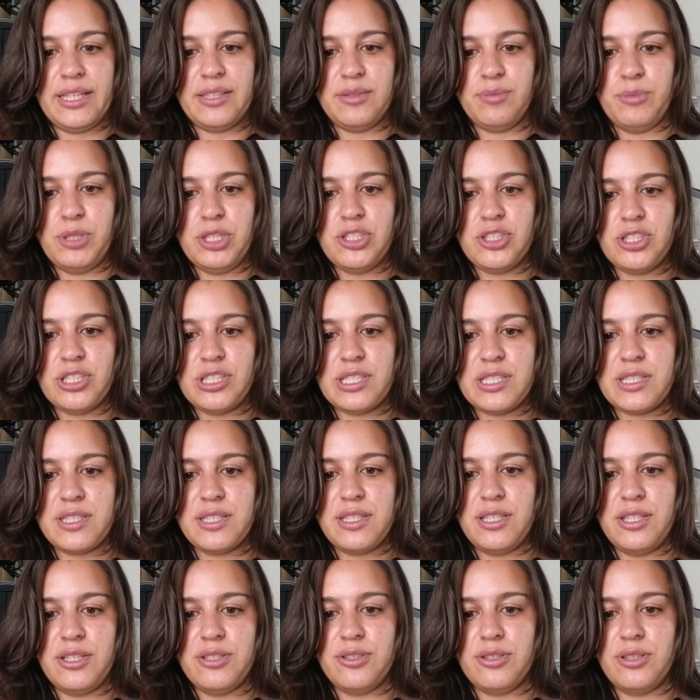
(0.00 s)
me just
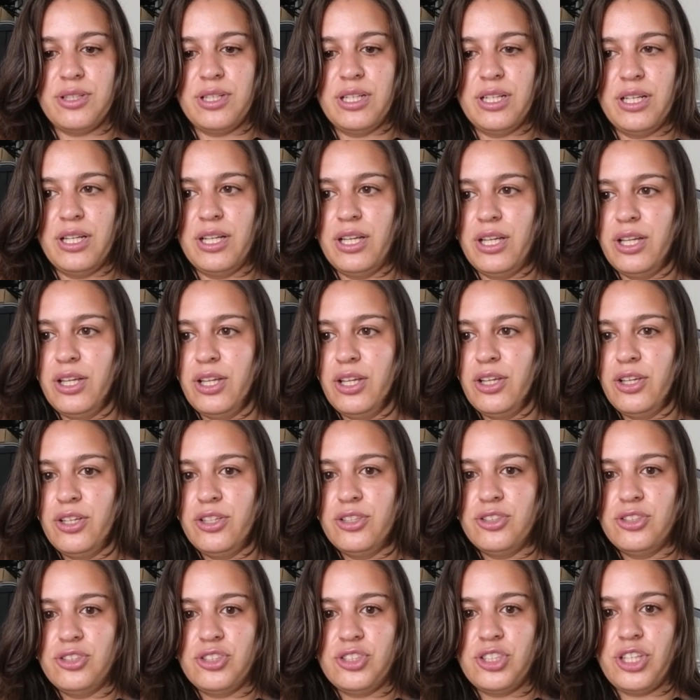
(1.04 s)
here
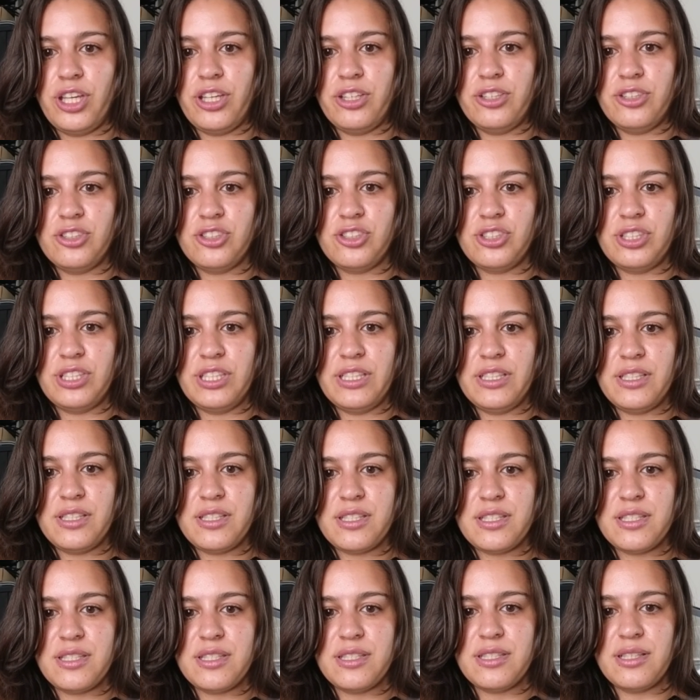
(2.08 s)
change
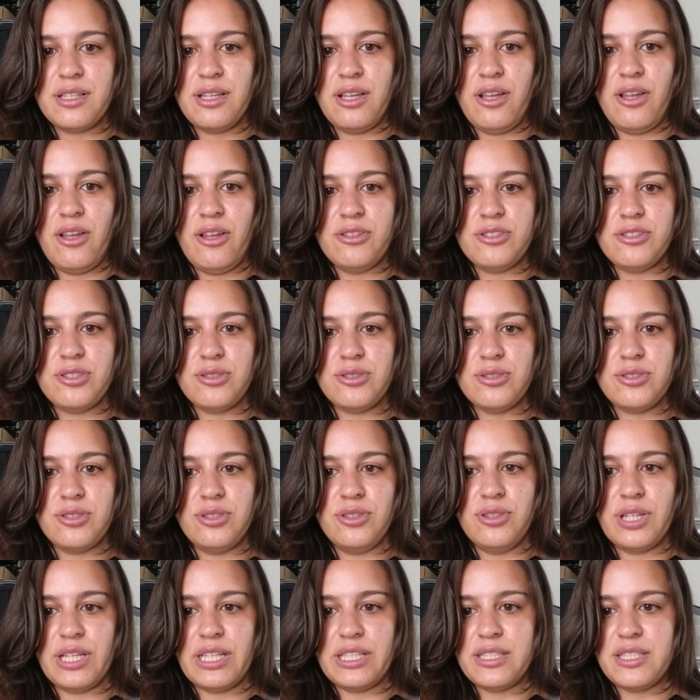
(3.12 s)
this also so
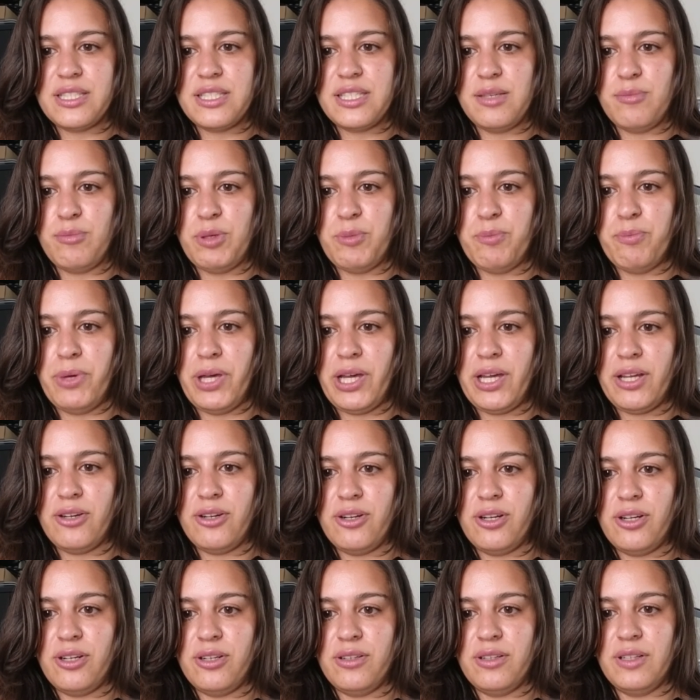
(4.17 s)
you can see me
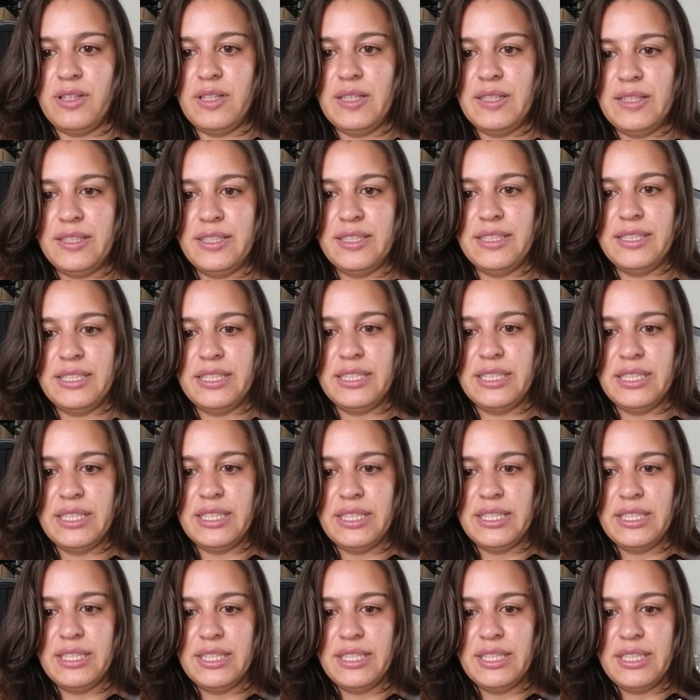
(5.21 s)
better.
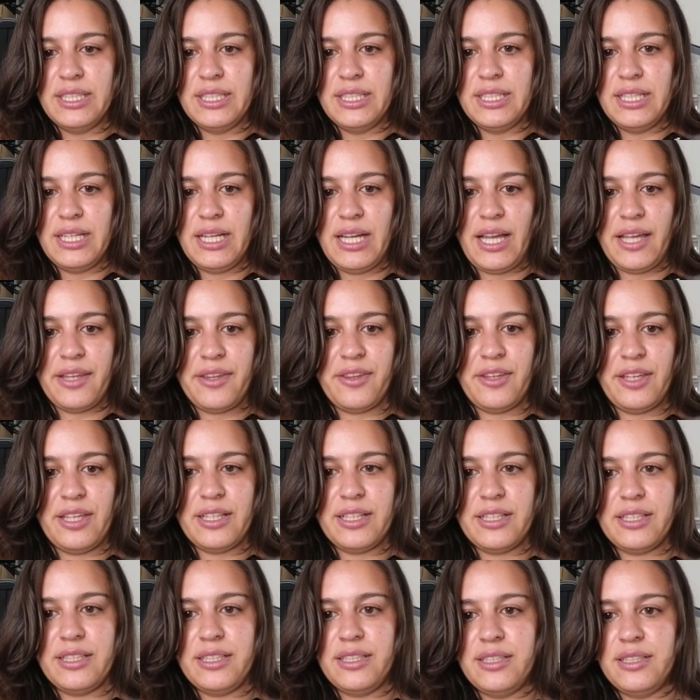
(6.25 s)
I
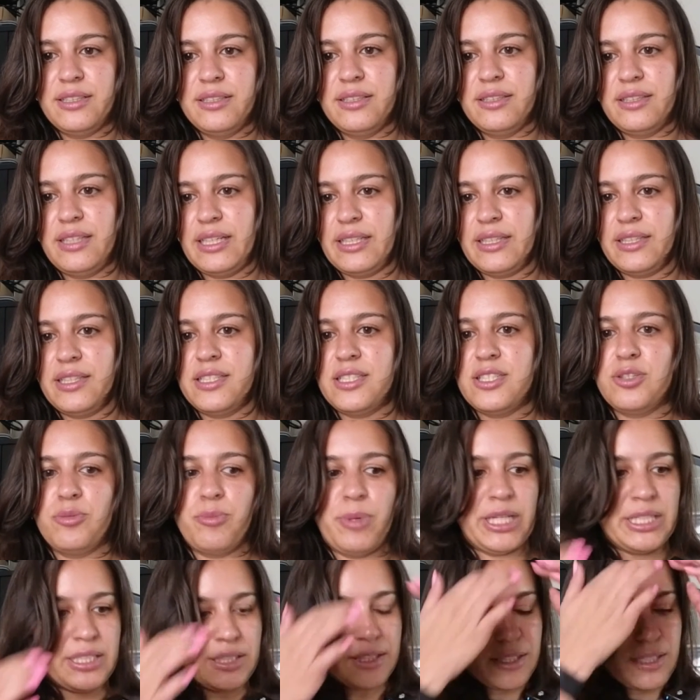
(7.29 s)
think like this you
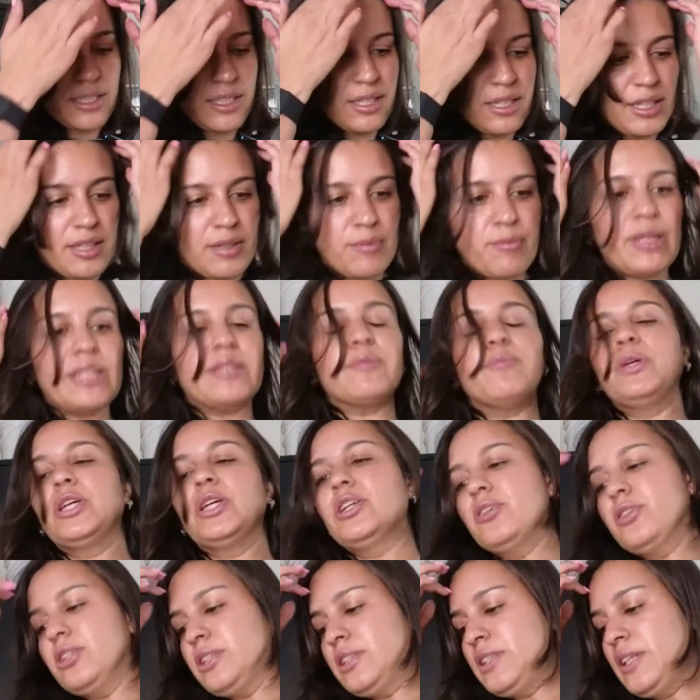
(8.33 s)
might be
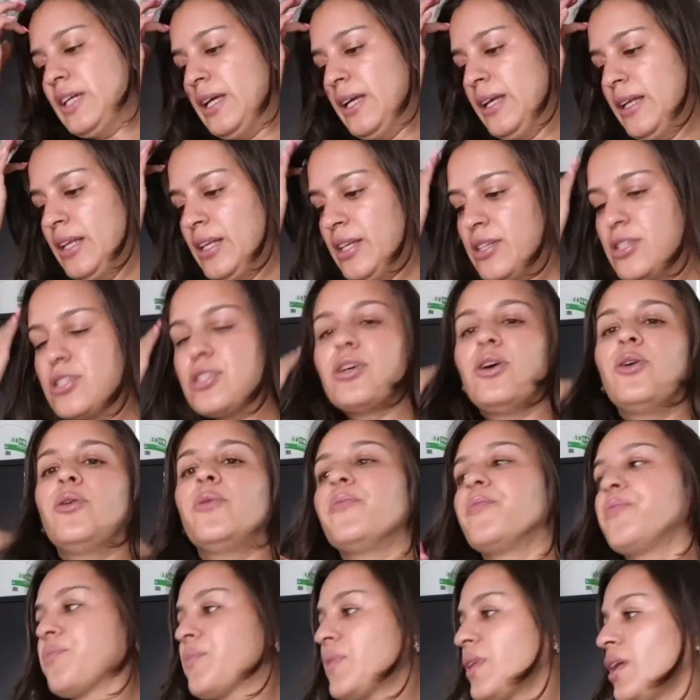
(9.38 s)
good. So
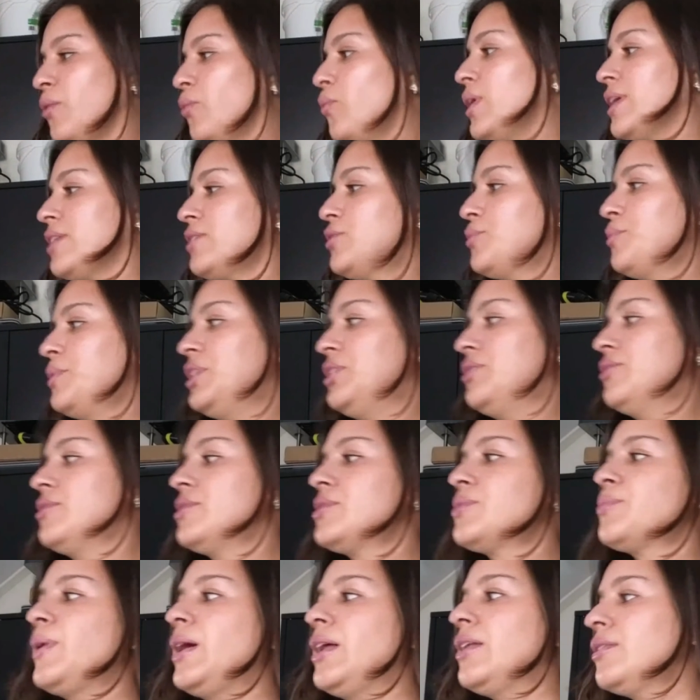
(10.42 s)
what do we use?
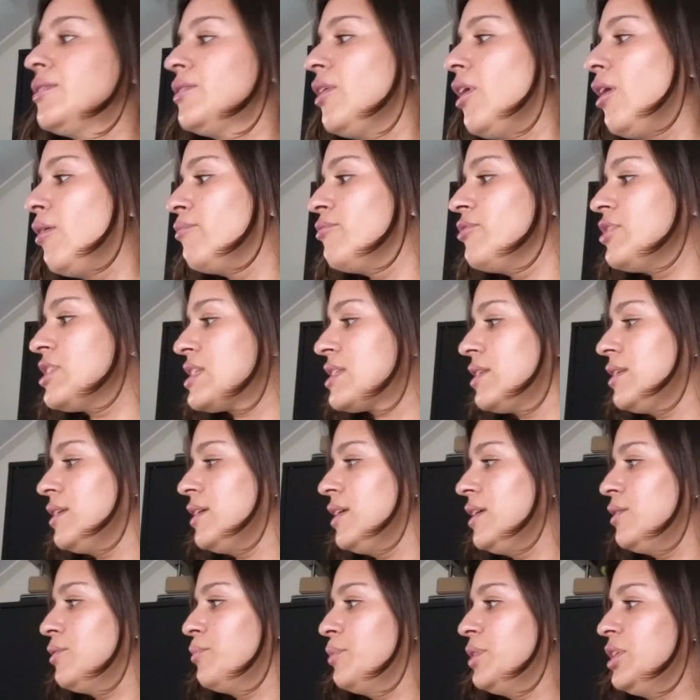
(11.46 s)
Well,
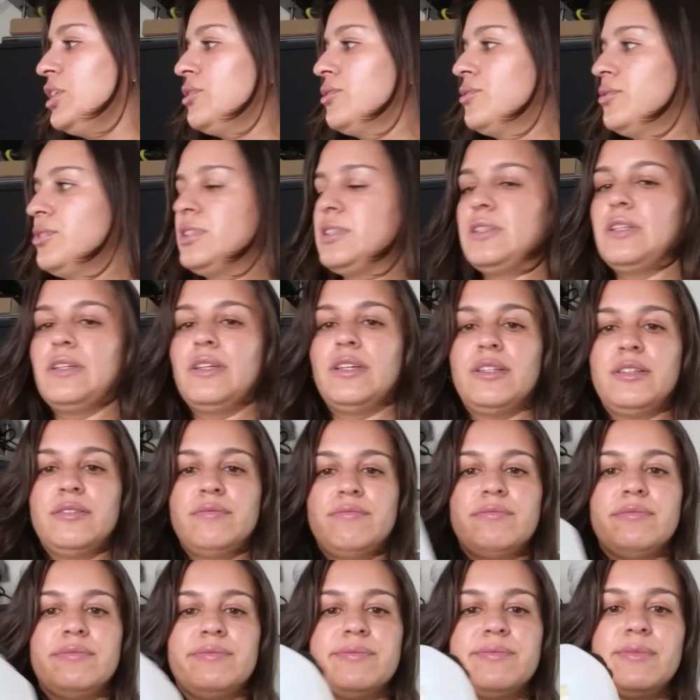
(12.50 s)
obviously we use the
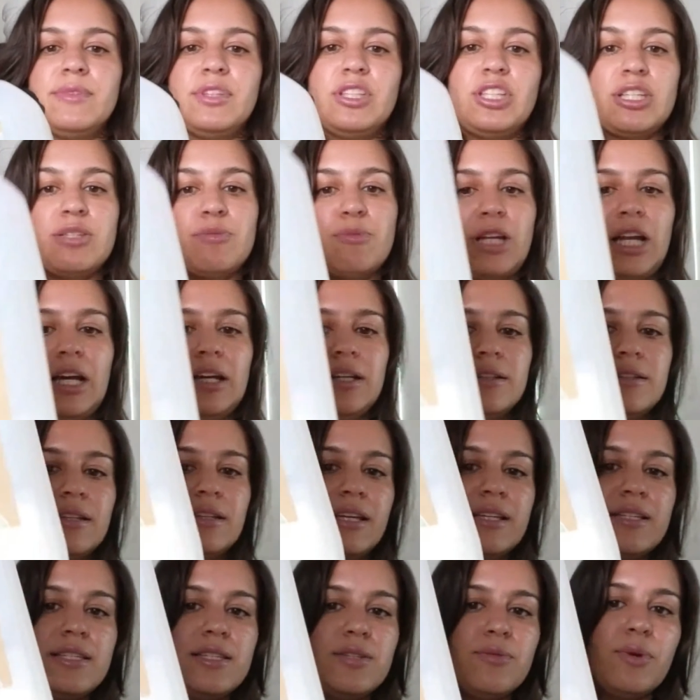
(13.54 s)
Jesmonite
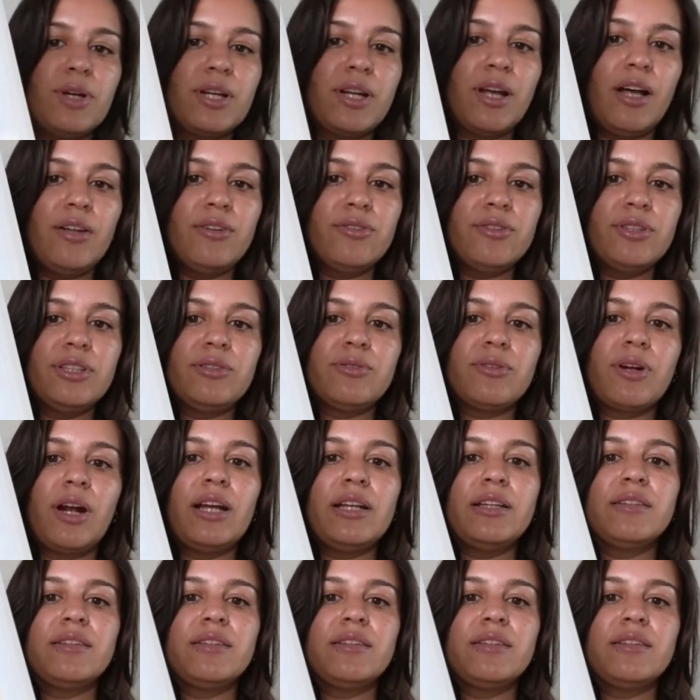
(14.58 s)
AC100, right?